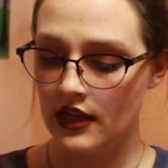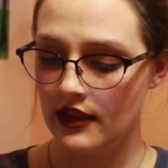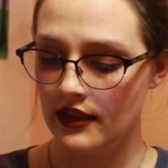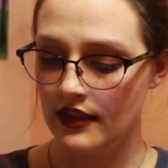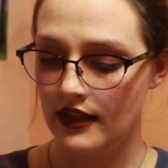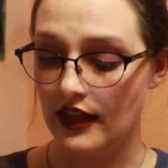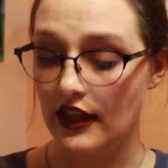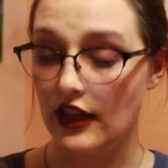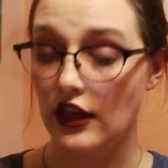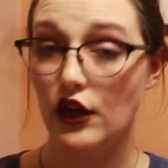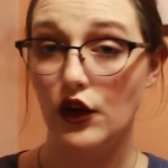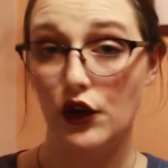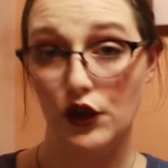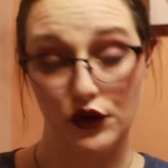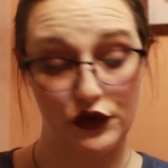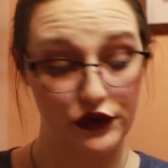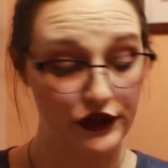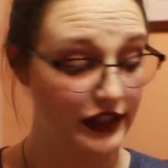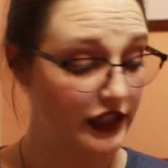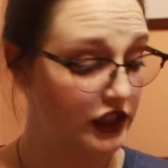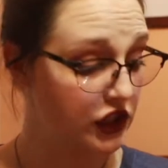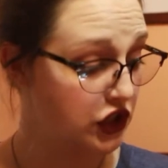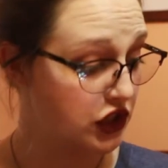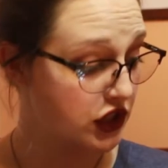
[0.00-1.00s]
The
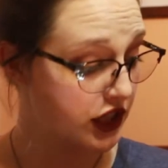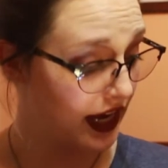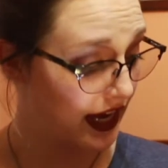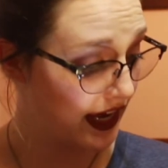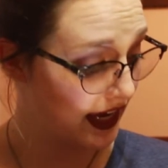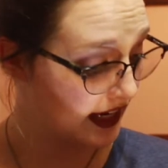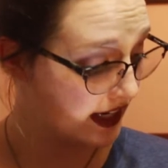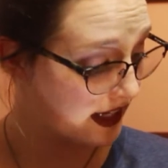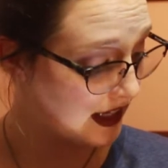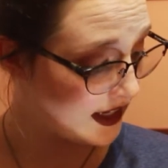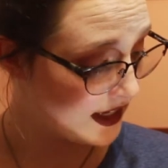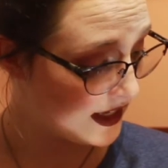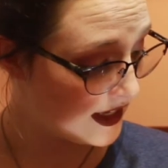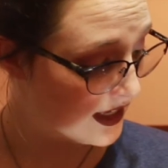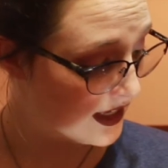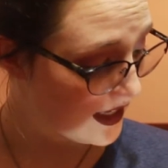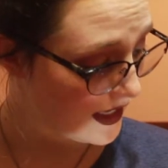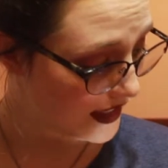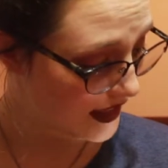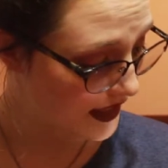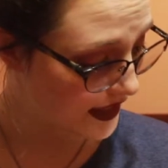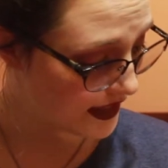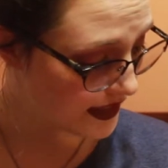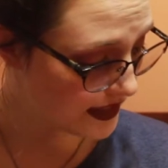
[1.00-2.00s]
crease shade
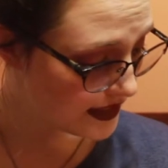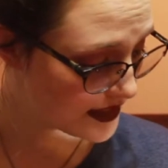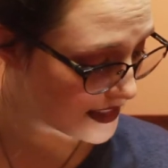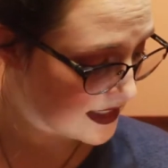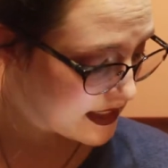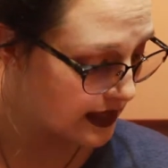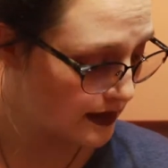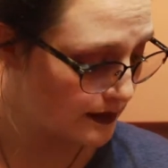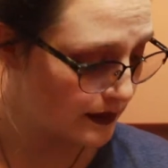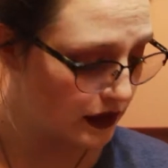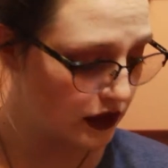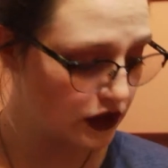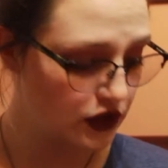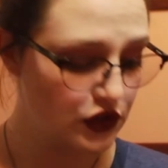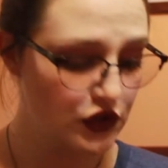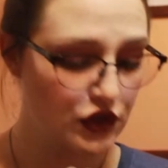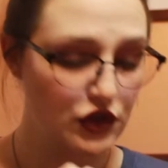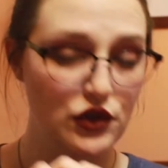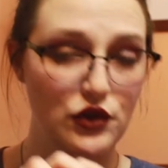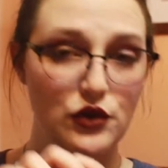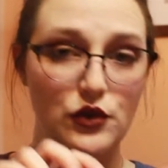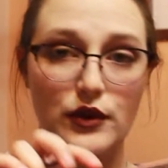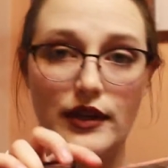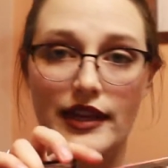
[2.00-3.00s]
is similar
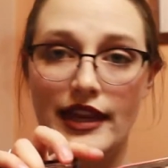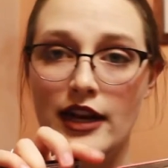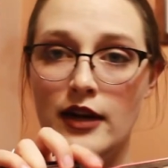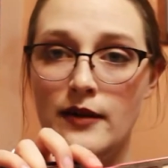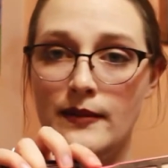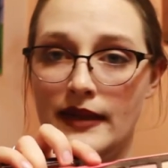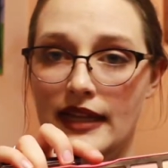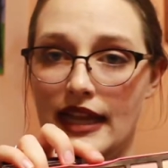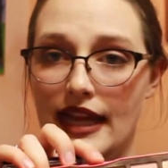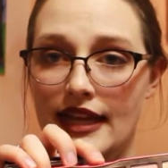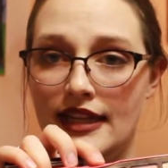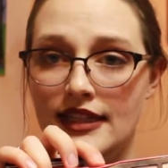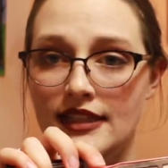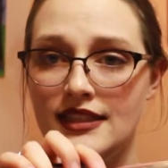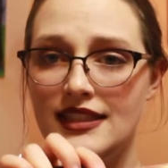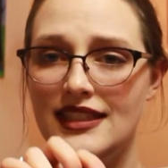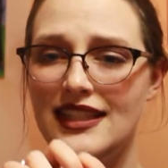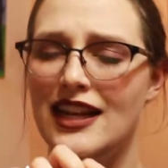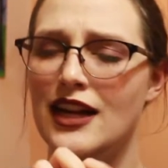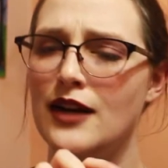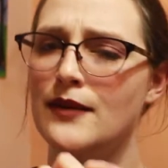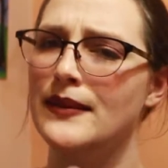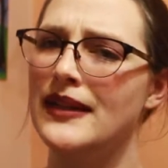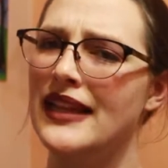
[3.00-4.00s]
to Caramelized.
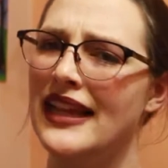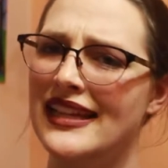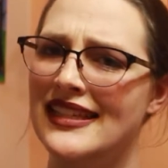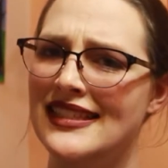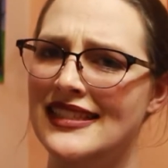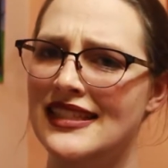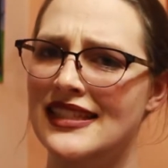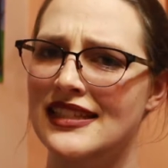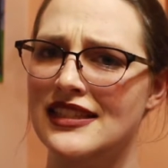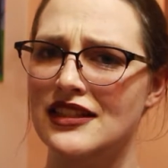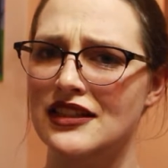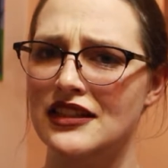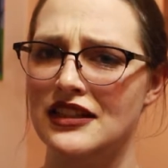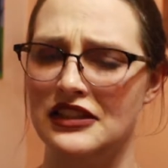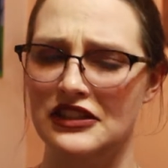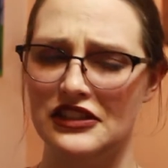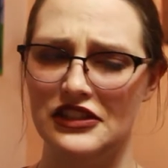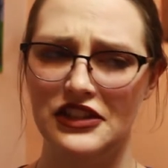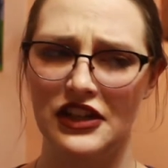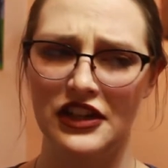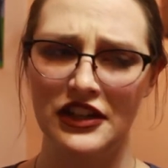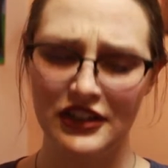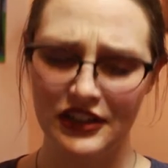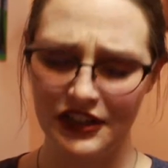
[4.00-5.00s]
Caramelized is a little
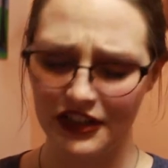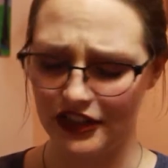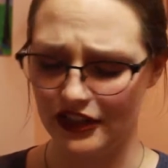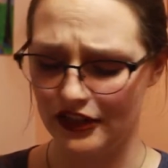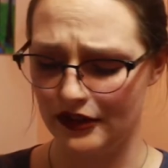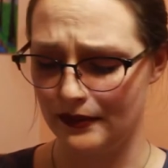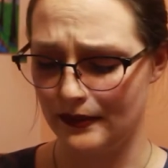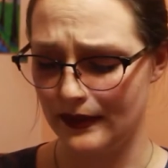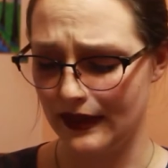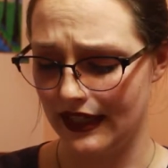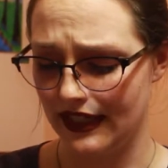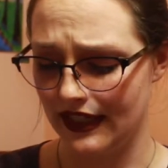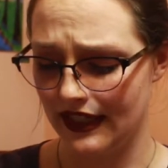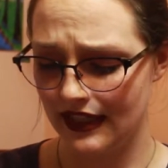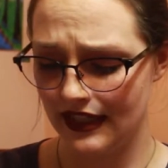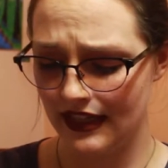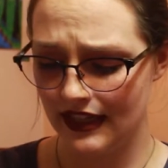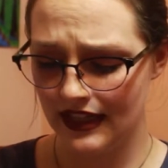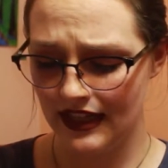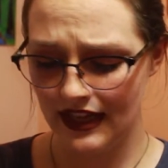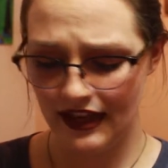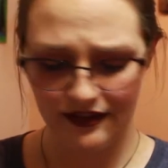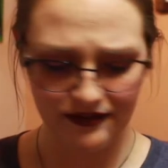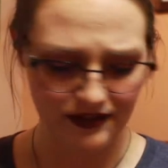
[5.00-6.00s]
darker, but
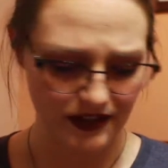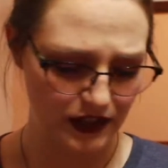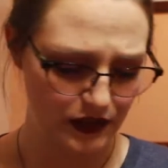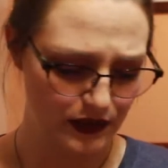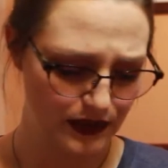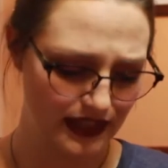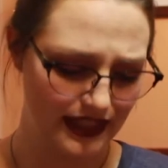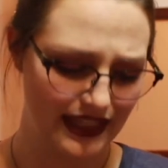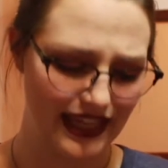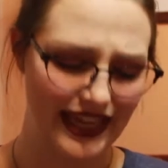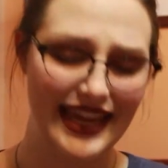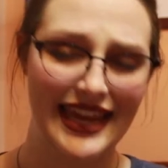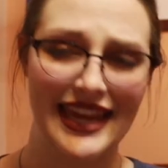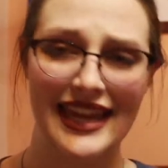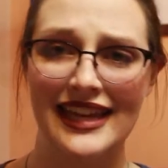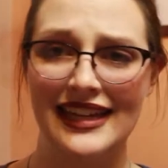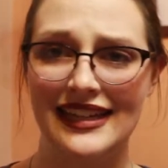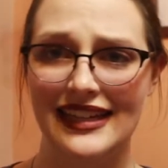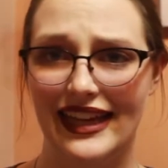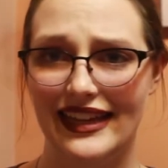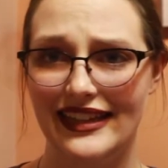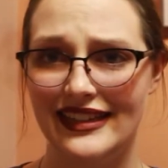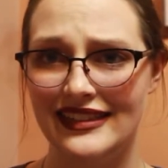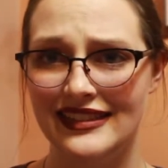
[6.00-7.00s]
if I use a light hand,
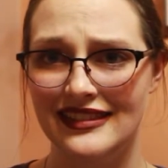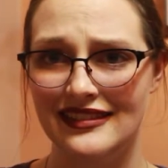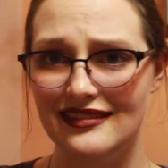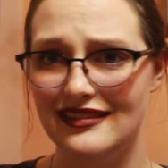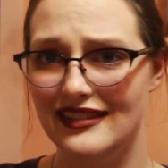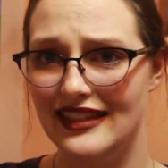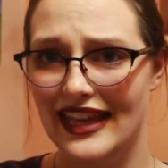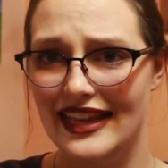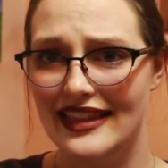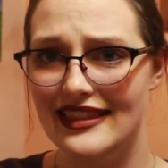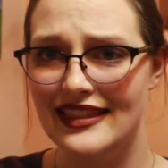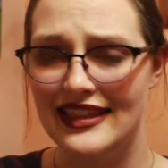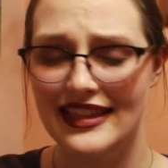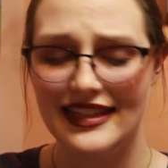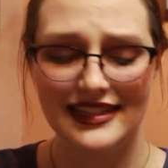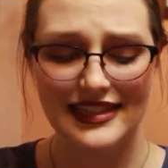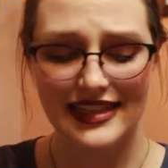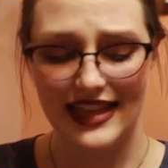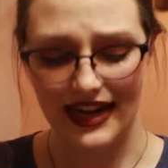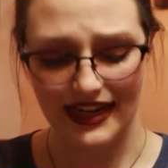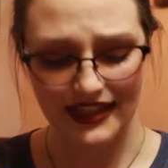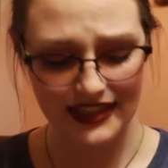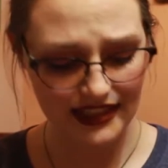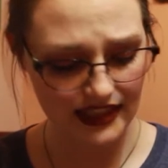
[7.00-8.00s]
I can get the
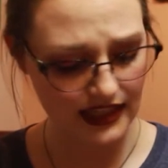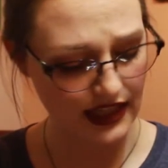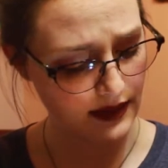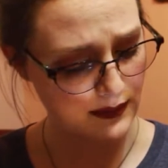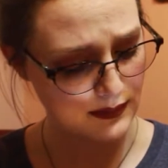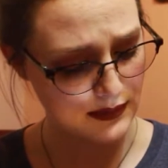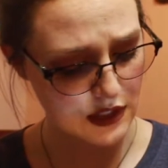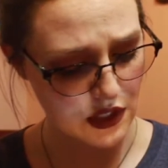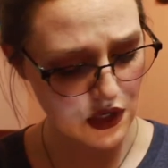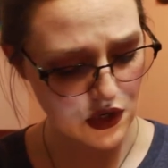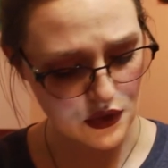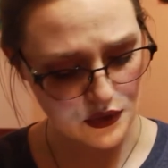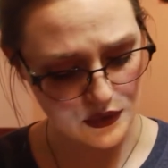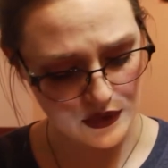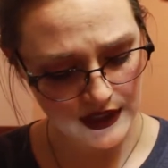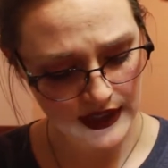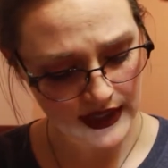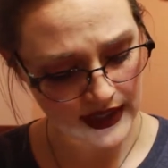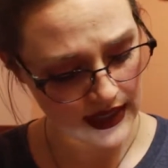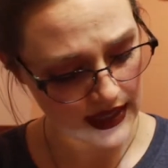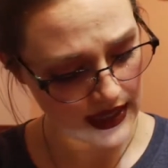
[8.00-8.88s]
exact same tone.